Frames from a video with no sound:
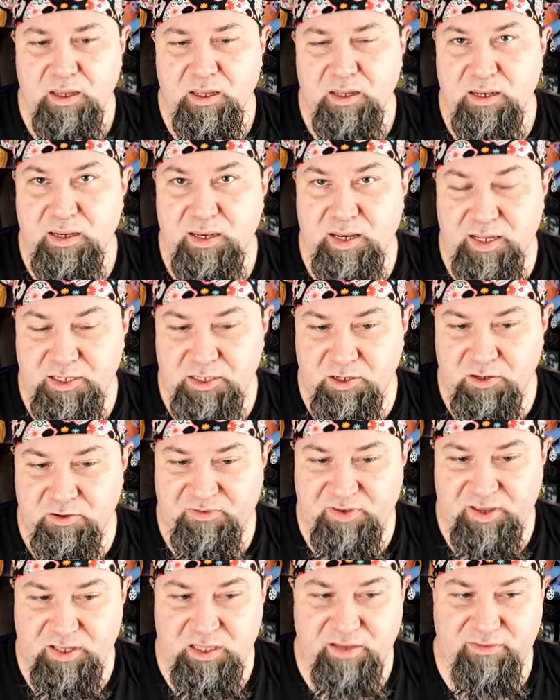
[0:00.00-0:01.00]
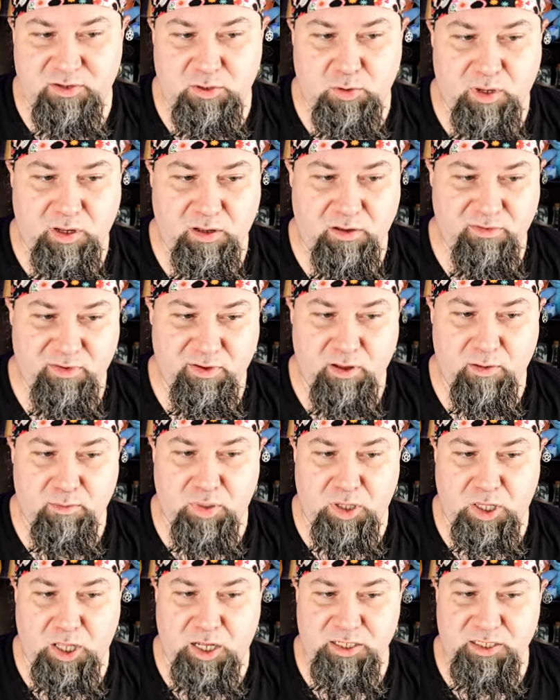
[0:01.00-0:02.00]
Next new feat, level 12,
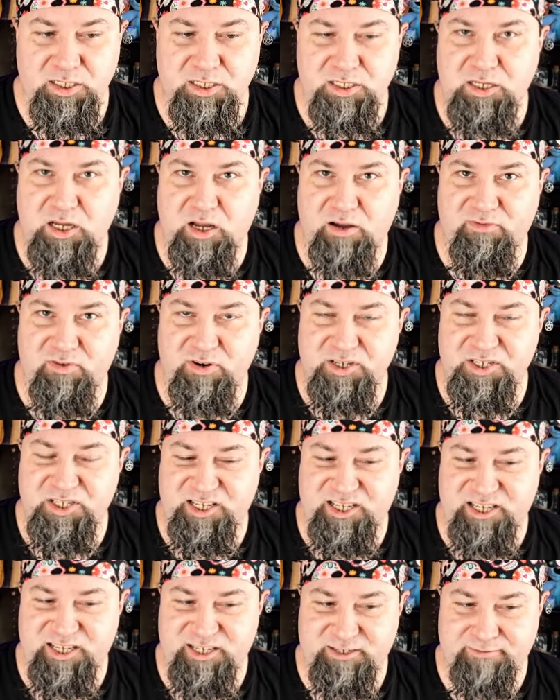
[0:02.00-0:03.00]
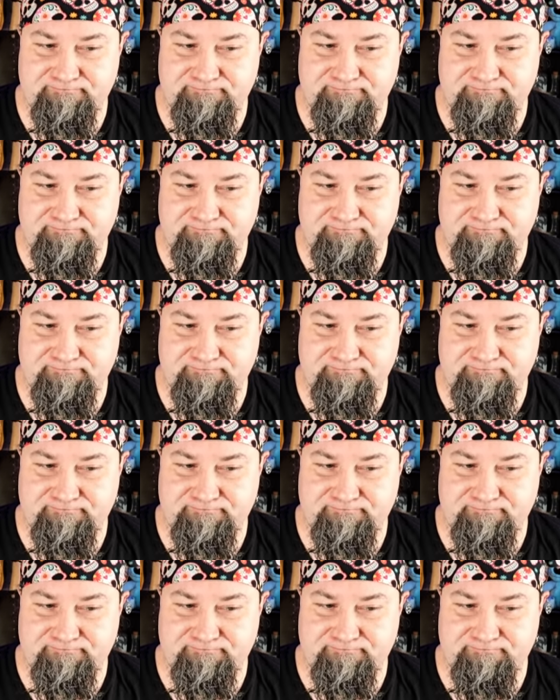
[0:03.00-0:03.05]
Blood Sovereignty.